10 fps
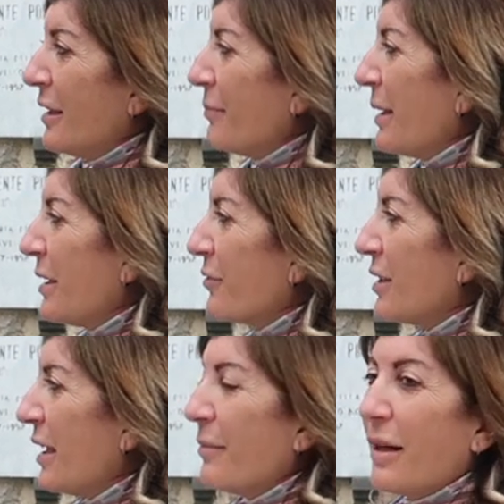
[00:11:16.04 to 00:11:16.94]
Many
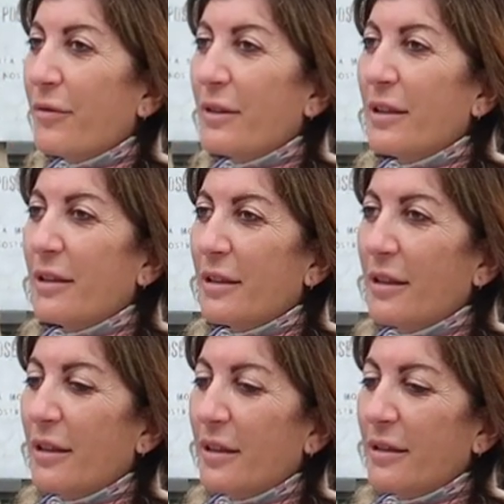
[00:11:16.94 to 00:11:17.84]
of them, after
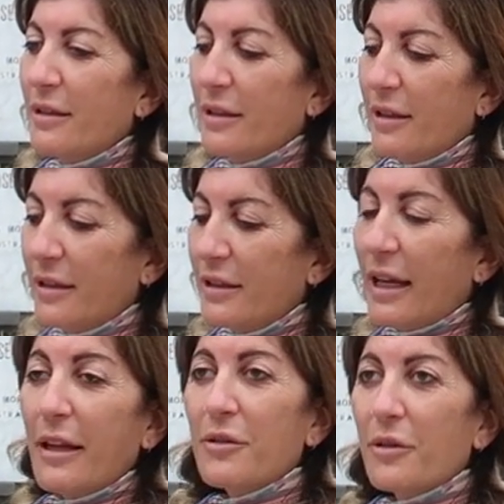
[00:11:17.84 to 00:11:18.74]
uh, the,
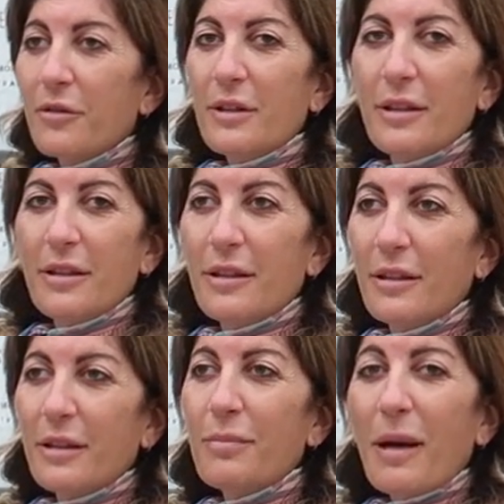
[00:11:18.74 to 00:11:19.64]
the, end of
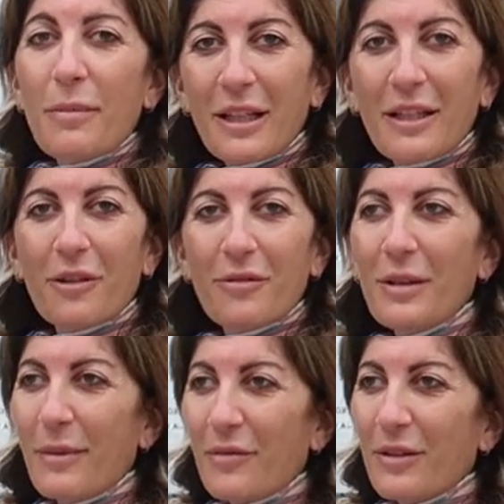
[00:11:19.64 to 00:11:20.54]
the Republic, of
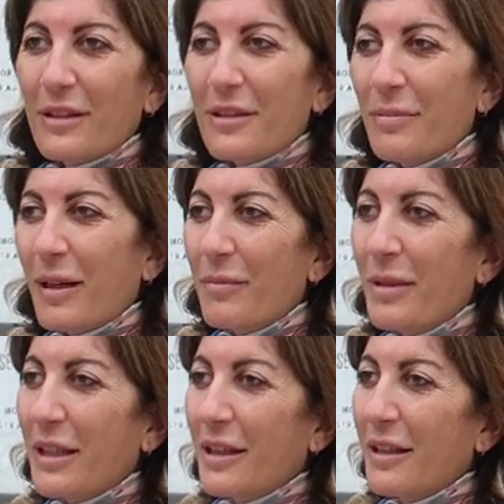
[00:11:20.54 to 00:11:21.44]
the Malfitan
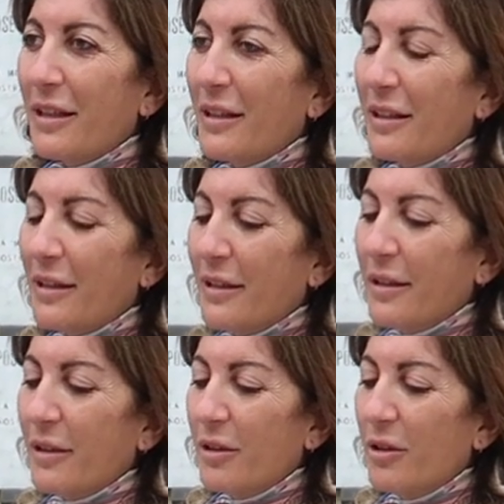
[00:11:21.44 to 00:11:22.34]
Republic,
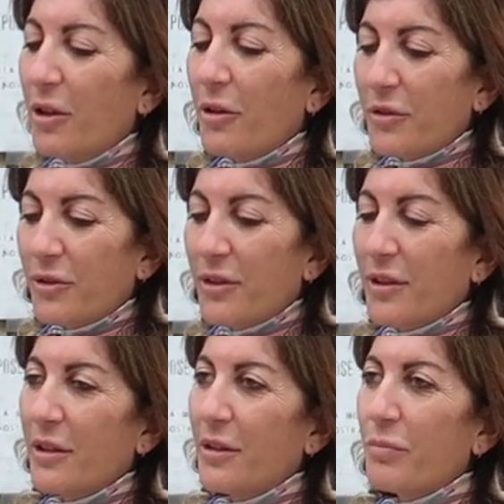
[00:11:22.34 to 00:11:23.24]
uh, lost
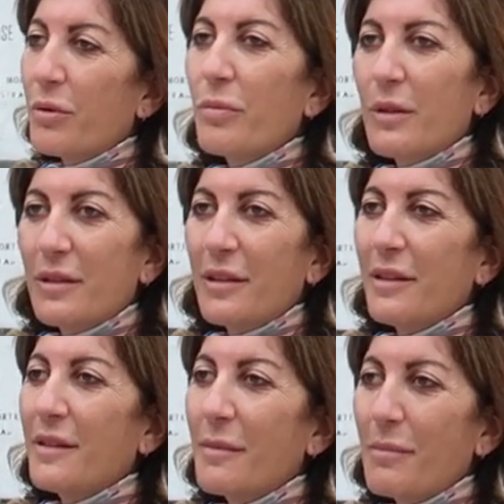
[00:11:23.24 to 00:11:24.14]
properties